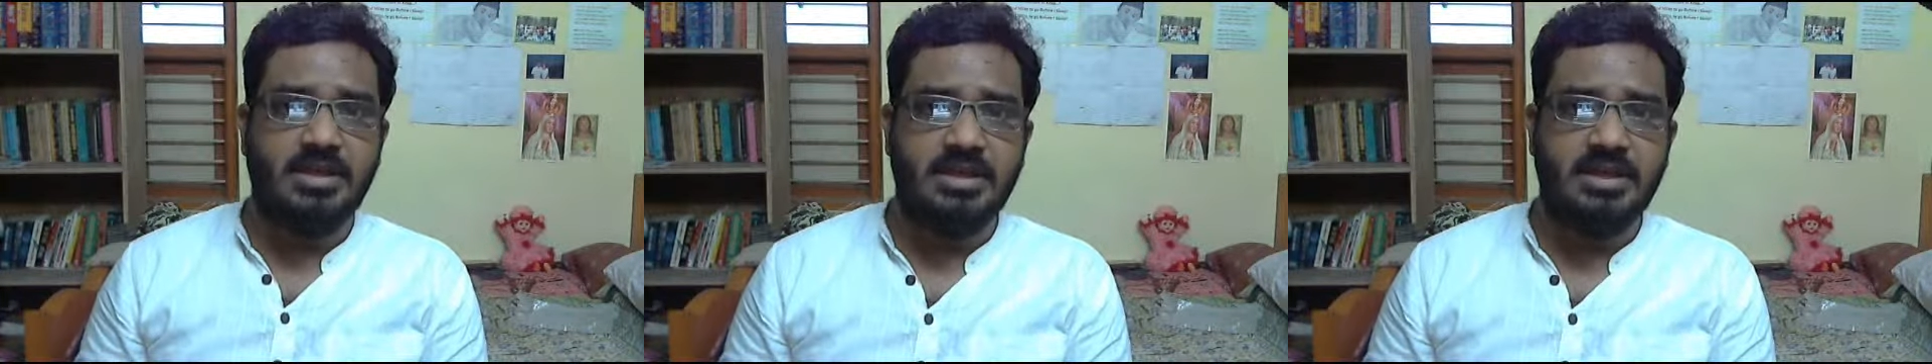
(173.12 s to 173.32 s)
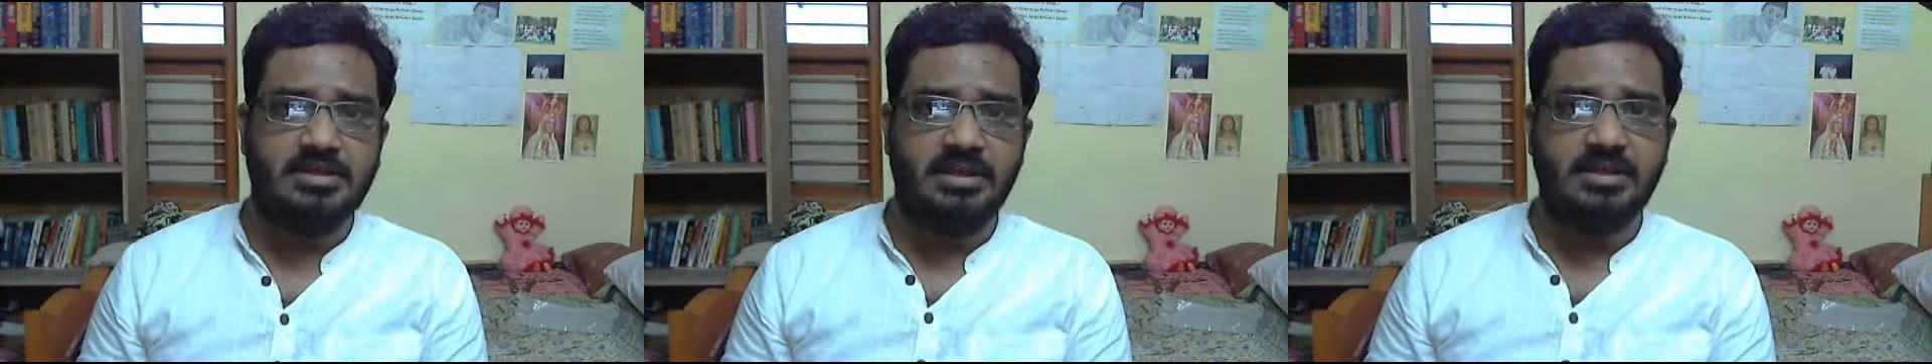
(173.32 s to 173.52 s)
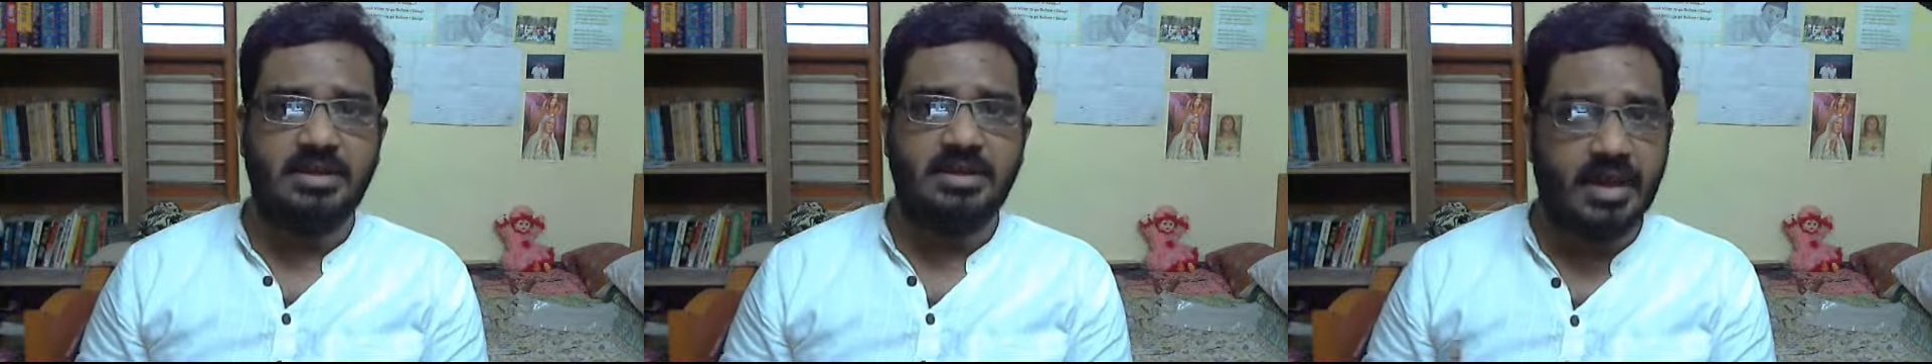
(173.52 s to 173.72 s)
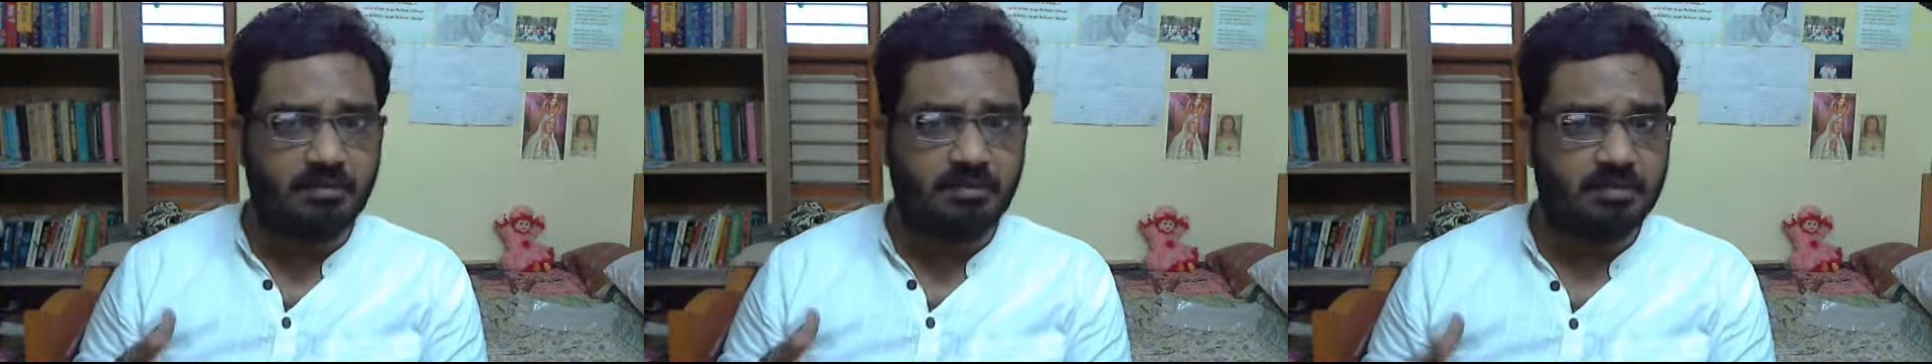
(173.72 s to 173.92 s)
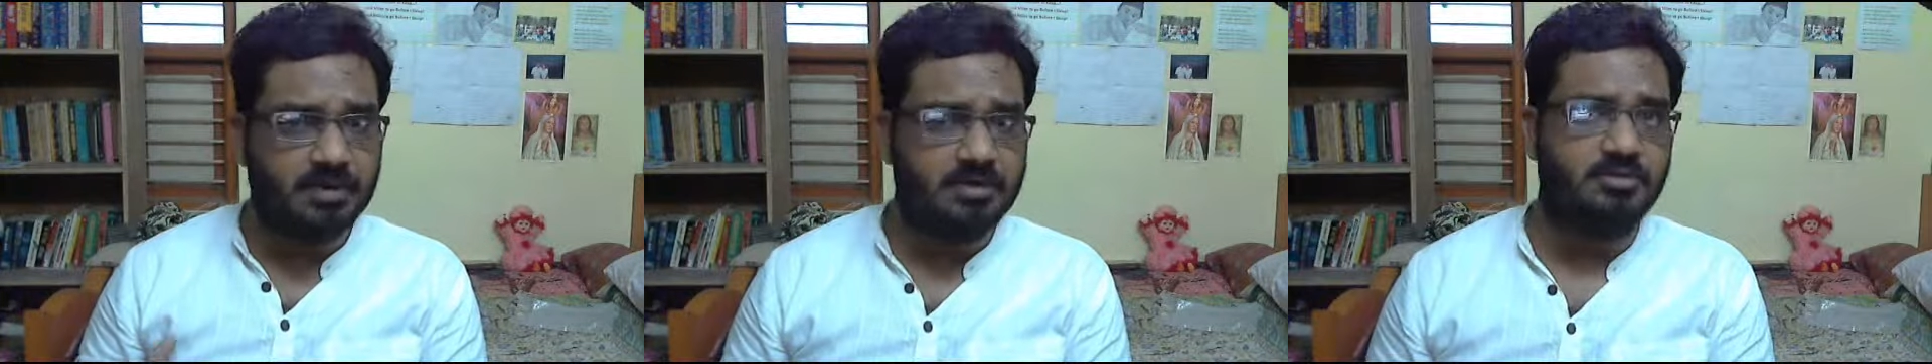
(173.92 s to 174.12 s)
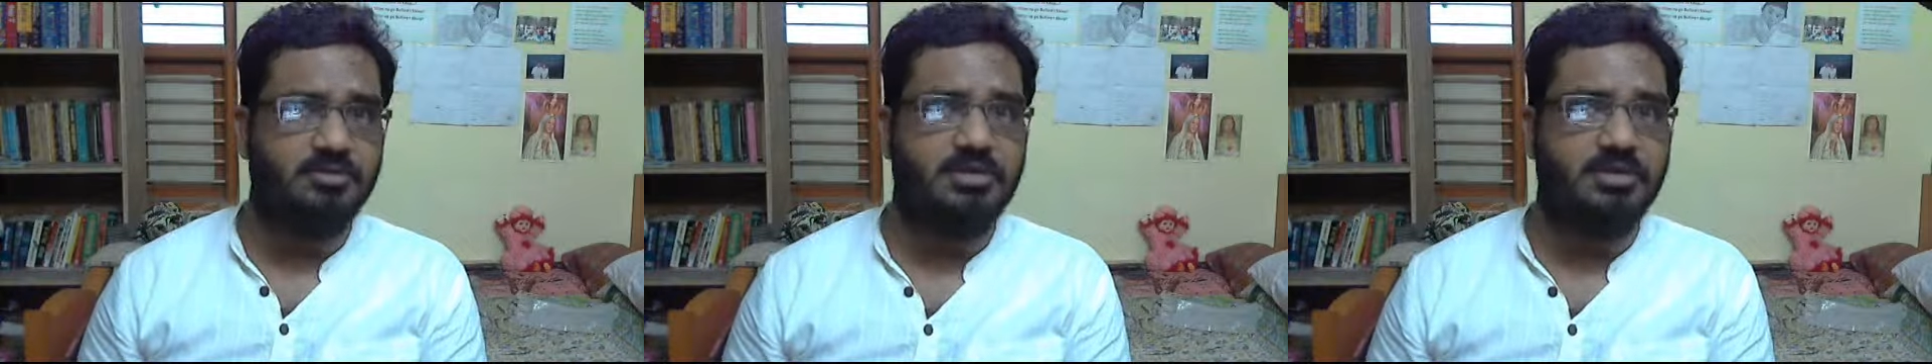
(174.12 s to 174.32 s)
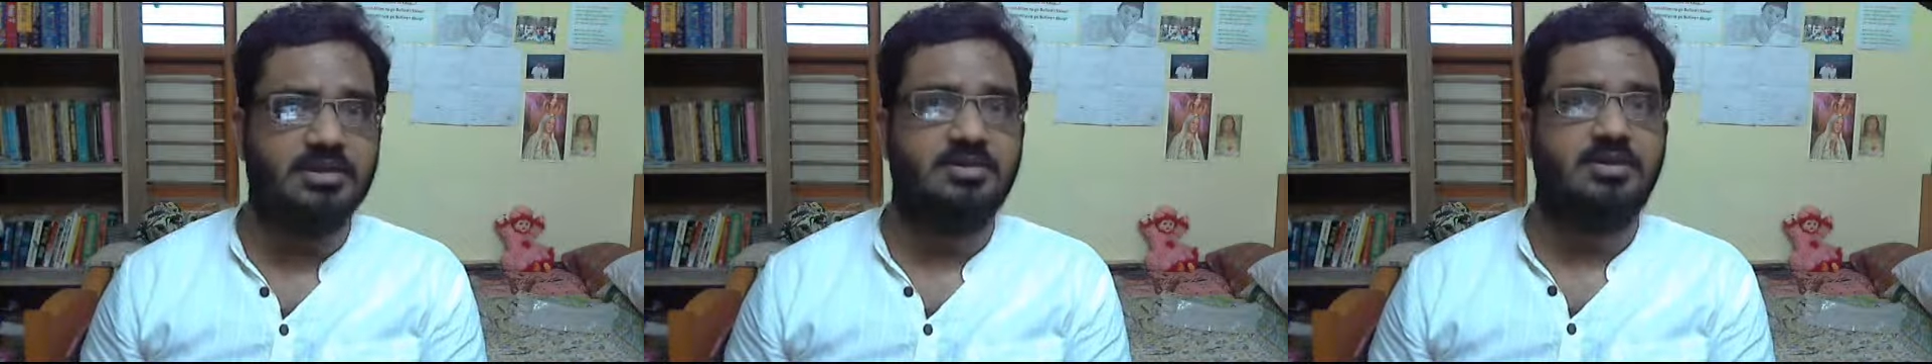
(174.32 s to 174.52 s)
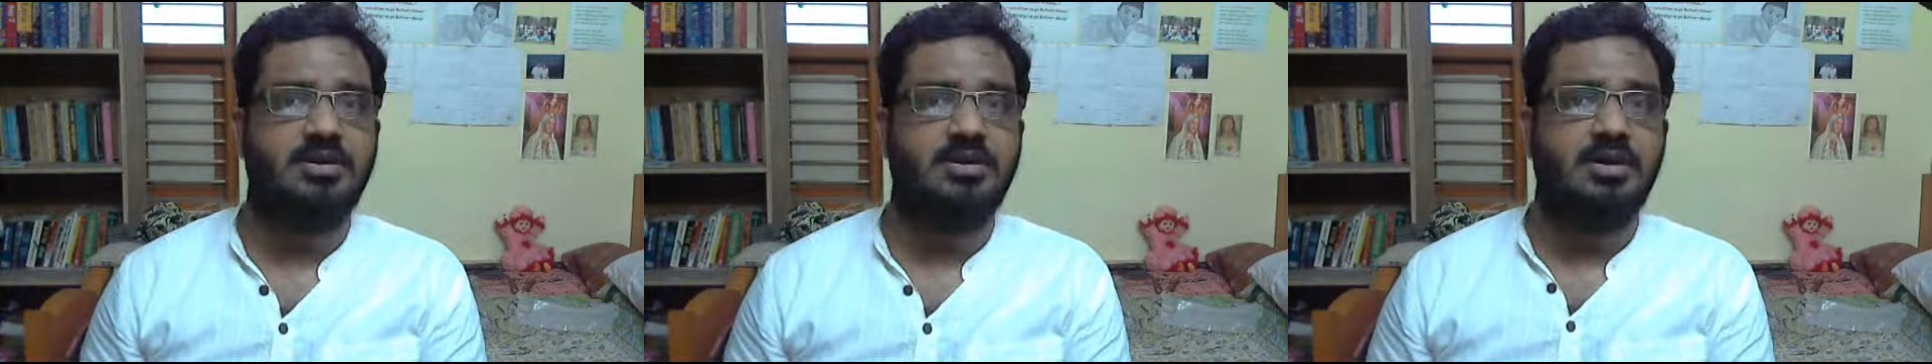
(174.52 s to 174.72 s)
Today that happened to
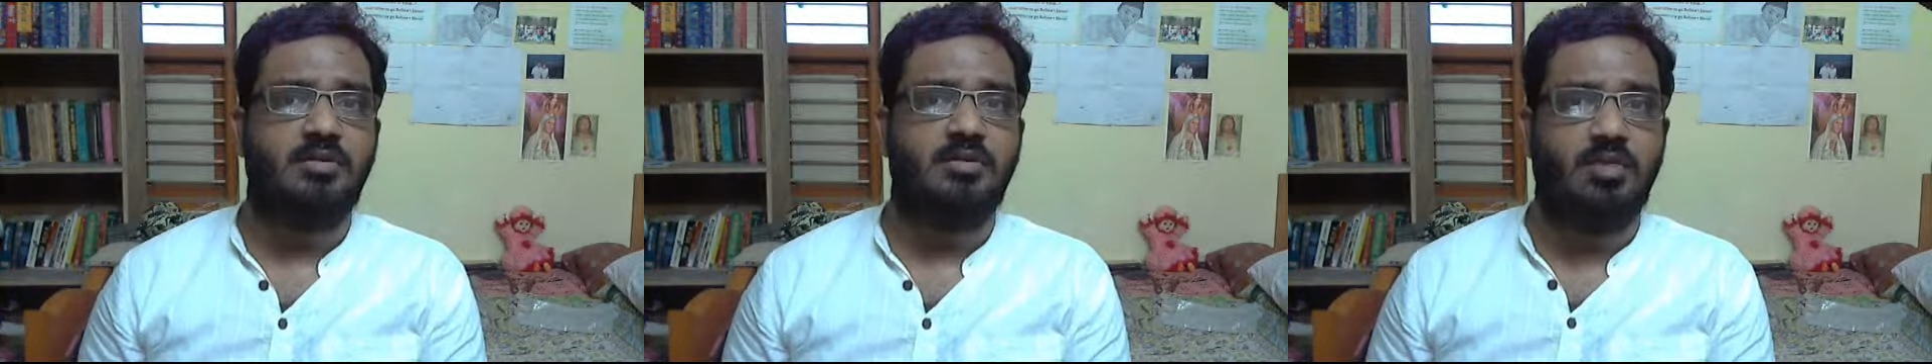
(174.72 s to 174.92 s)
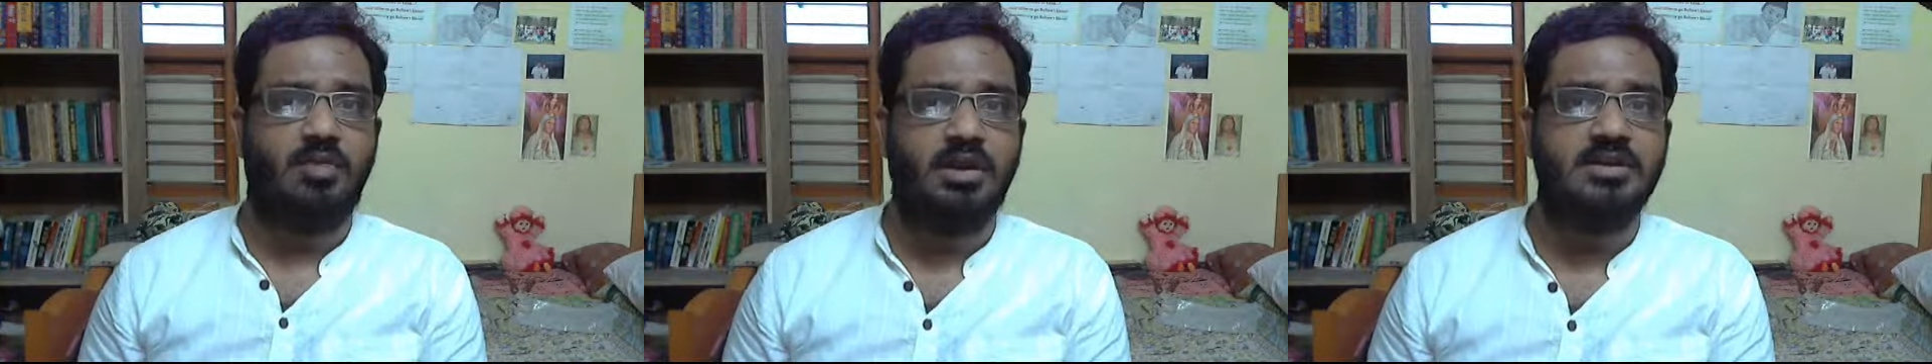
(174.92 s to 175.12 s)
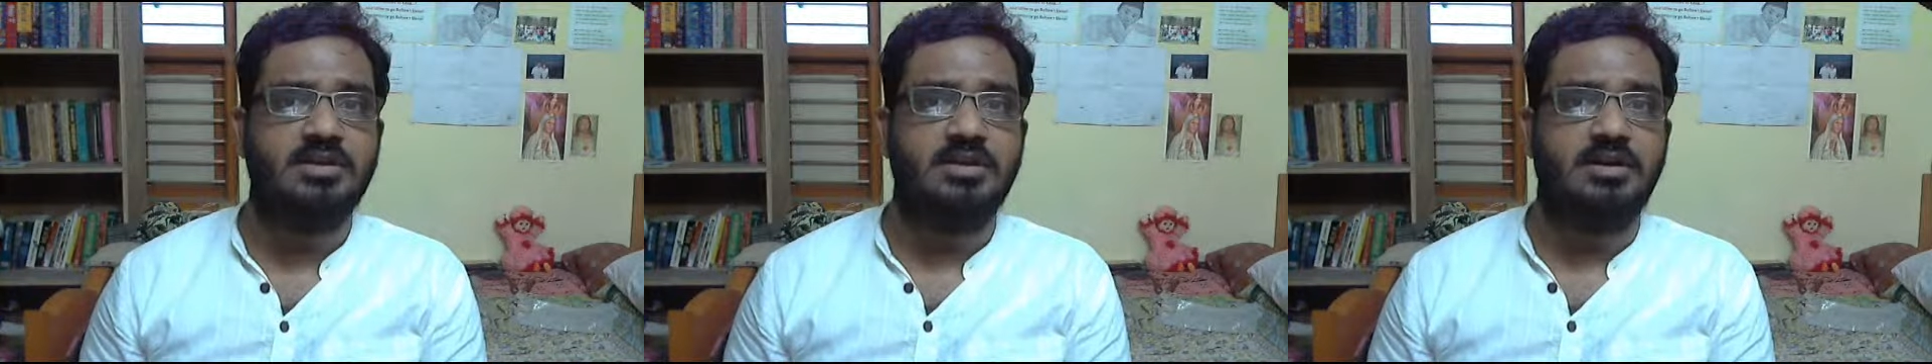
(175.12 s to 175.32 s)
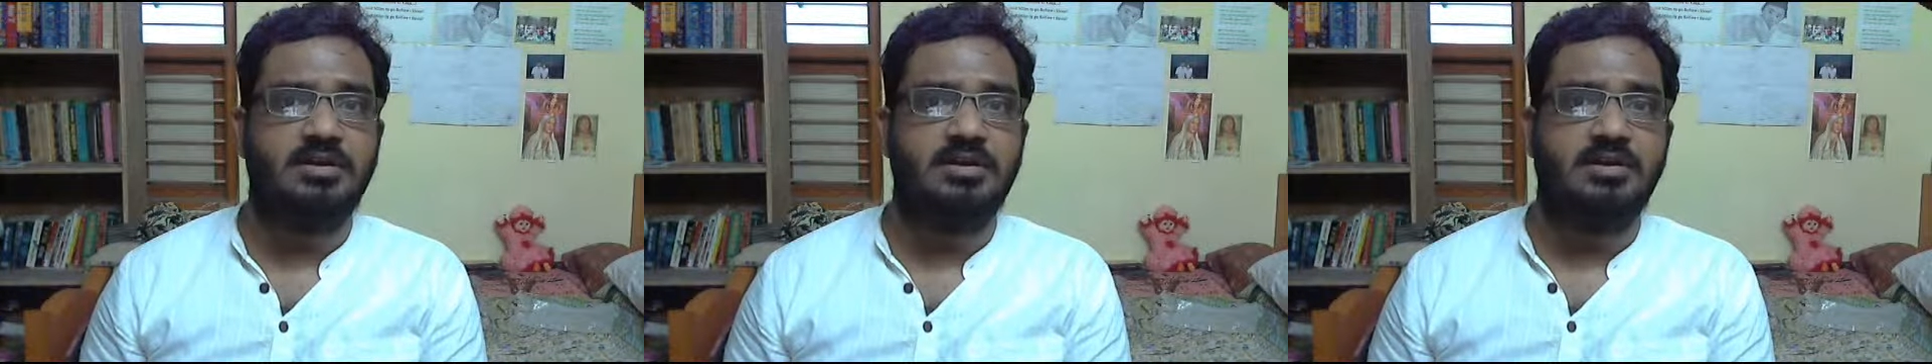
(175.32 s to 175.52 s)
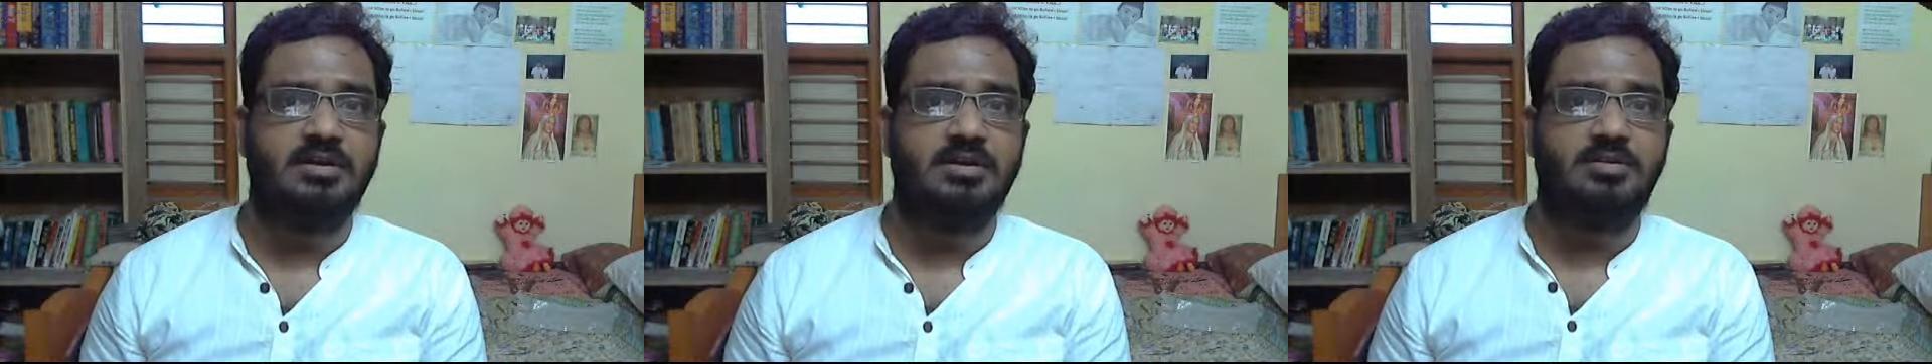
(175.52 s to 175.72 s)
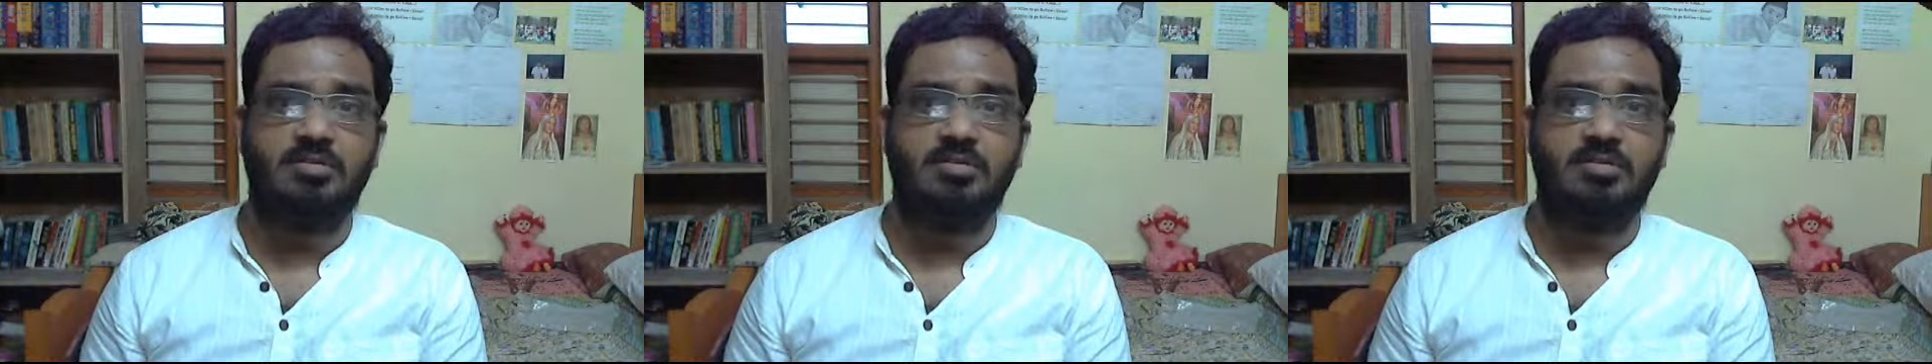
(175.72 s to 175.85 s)
that one girl.